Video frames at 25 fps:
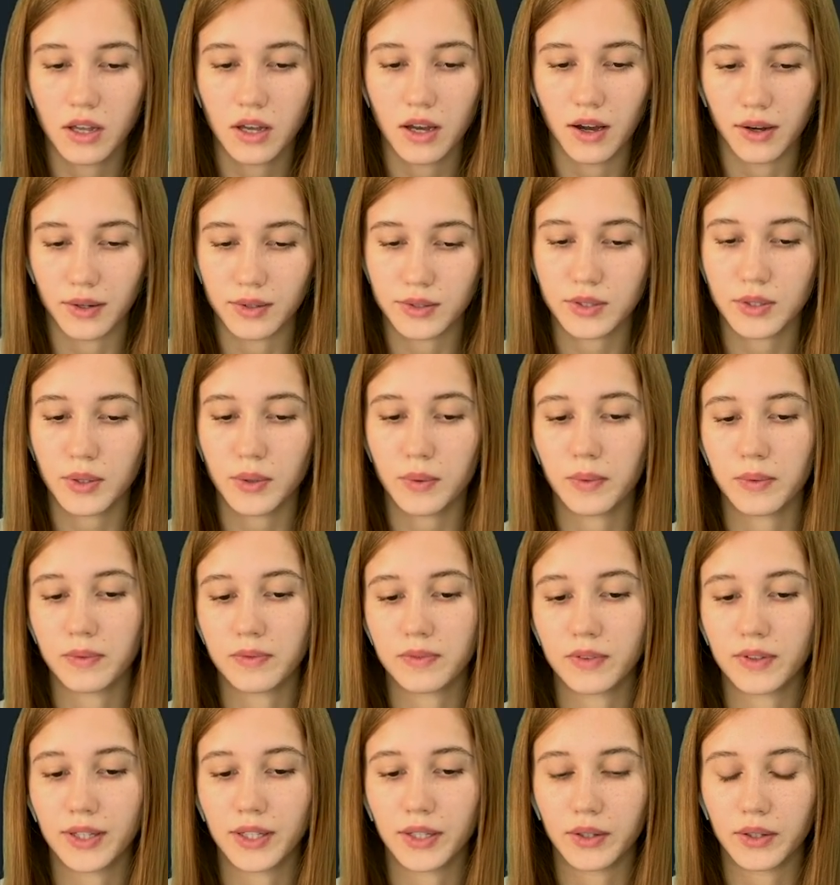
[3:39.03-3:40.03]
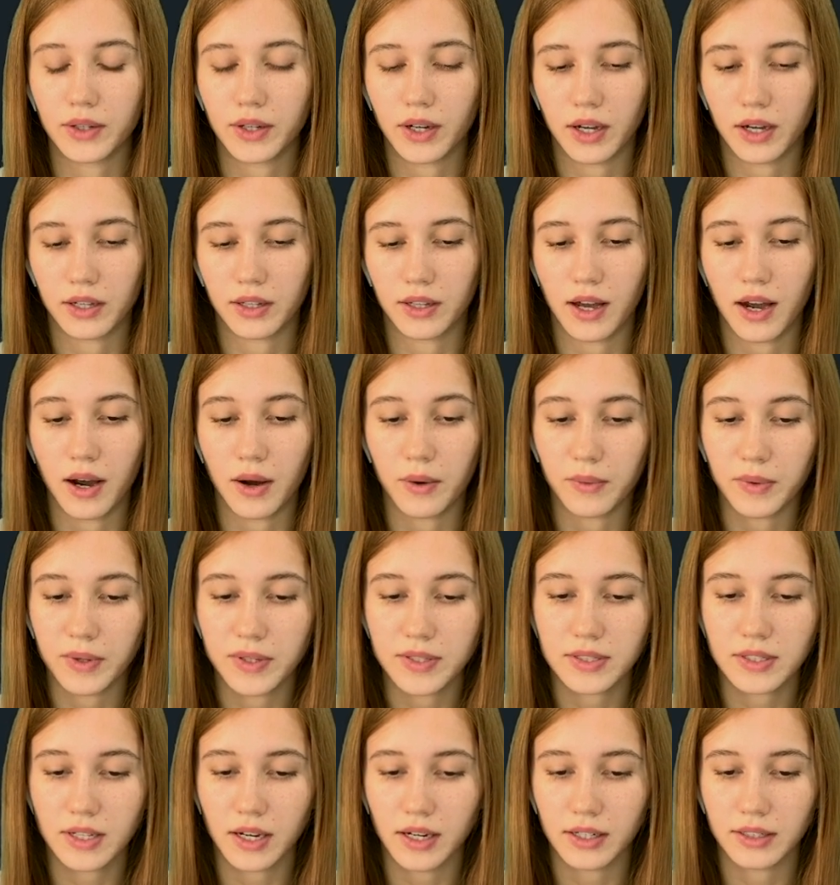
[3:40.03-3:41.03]
Also, if we look at our
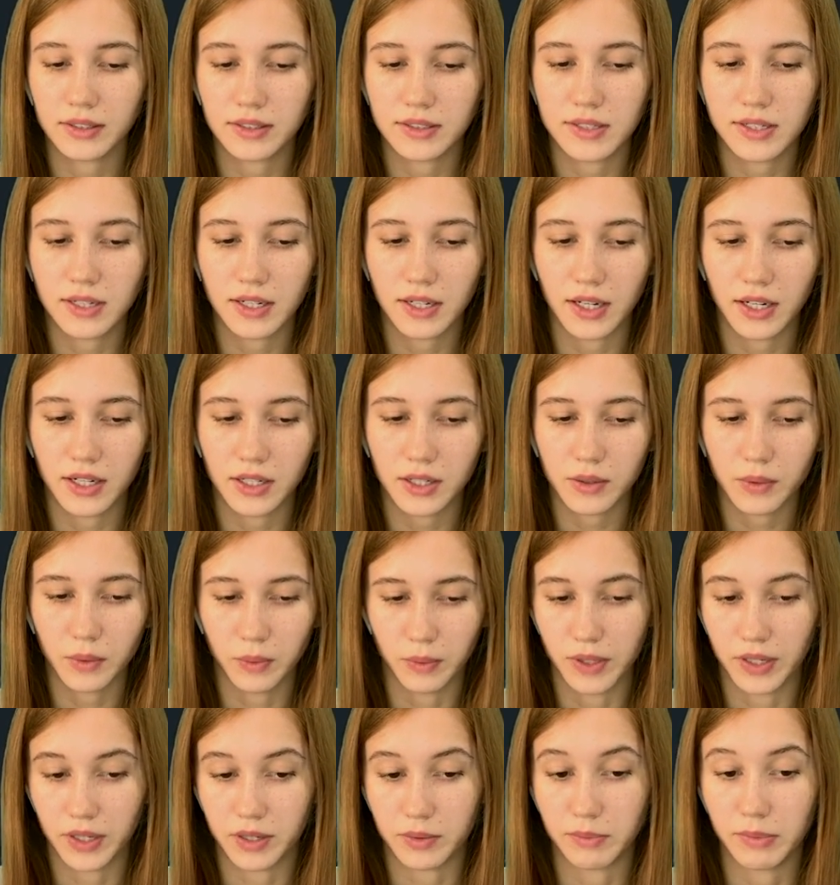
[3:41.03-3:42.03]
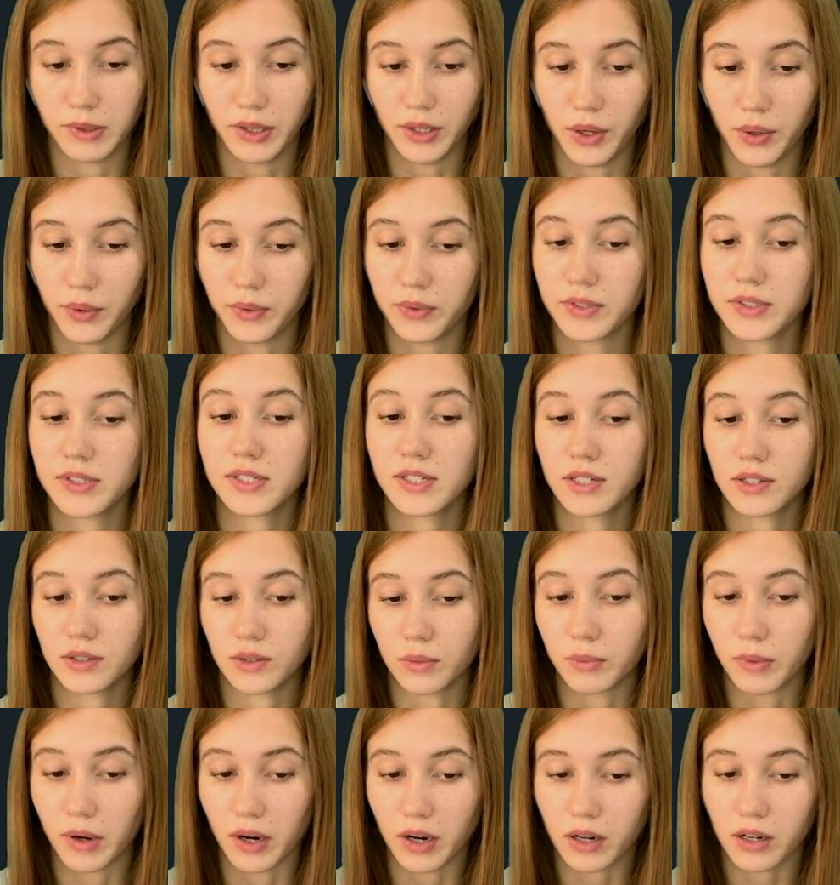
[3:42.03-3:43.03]
second indicator, we are below the zero
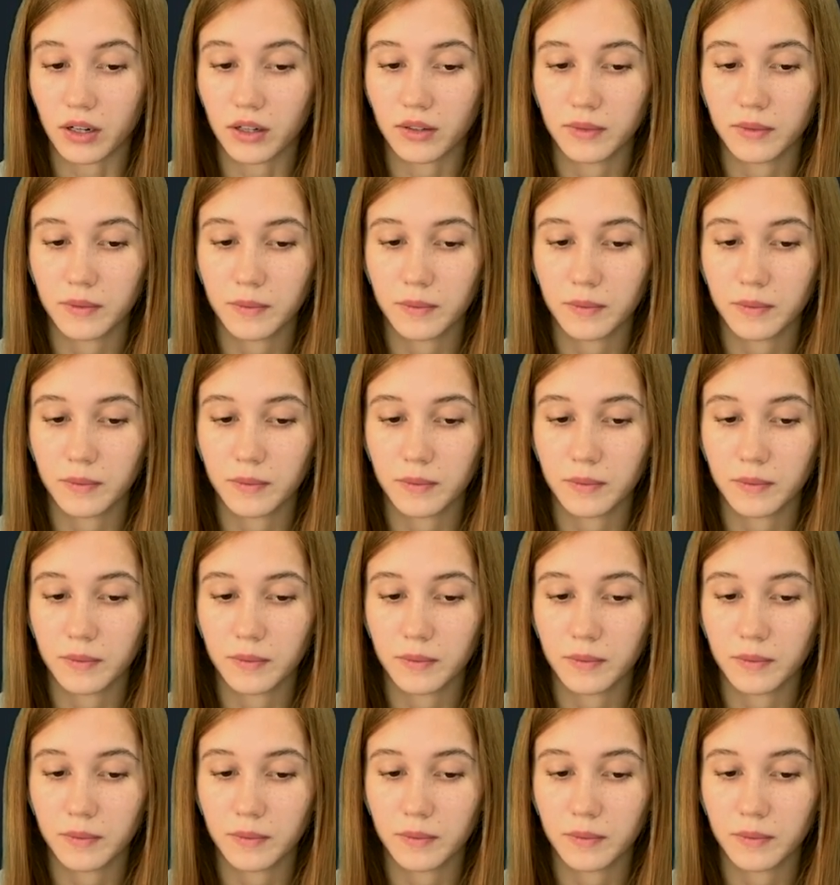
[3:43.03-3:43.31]
mark.